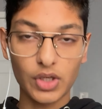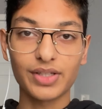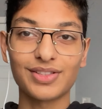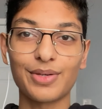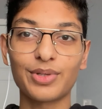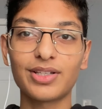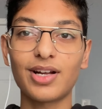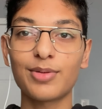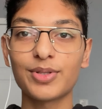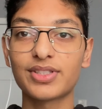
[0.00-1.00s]
Okay, so now we're gonna
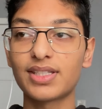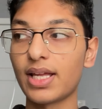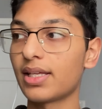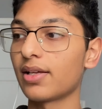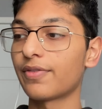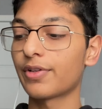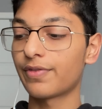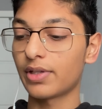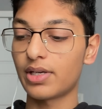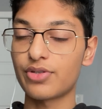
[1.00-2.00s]
talk about staking for the
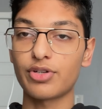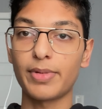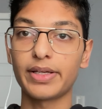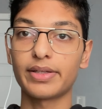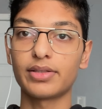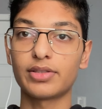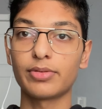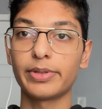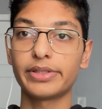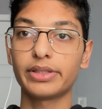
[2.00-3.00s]
Philodendron Micans. So
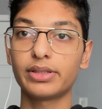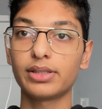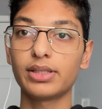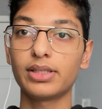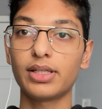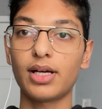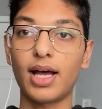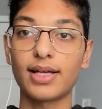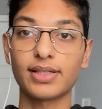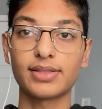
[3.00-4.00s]
basically,
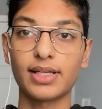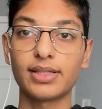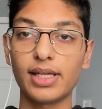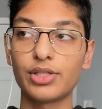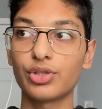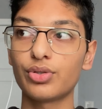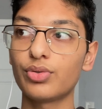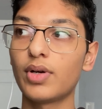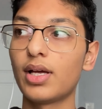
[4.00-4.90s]
as I said, they do,